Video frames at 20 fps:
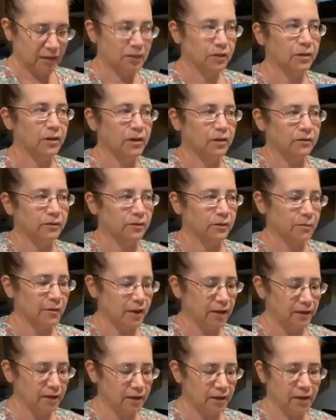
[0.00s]
So here's
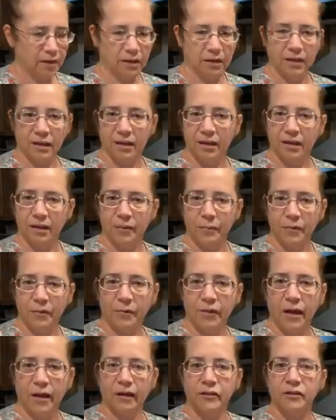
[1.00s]
my
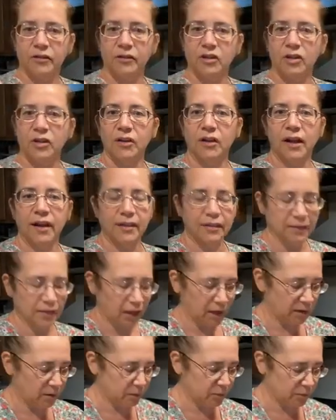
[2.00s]
poblanos. Do you guys
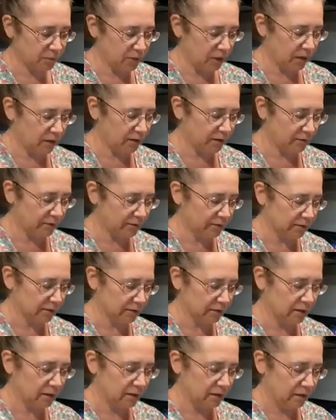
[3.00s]
like
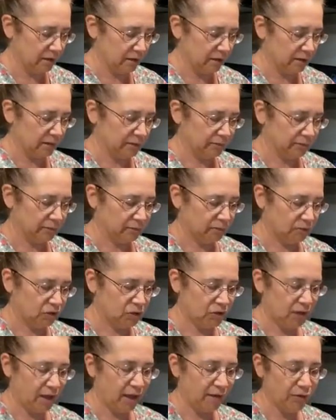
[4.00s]
poblanos?
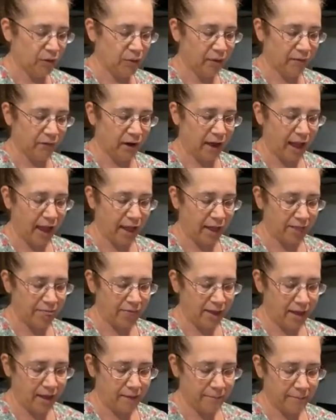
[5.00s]
Have you ever had
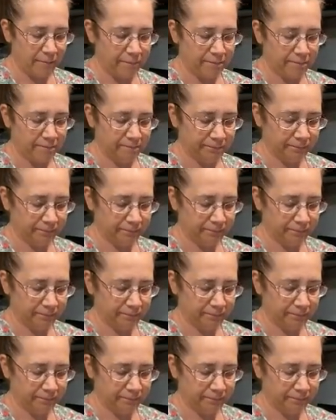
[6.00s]
them?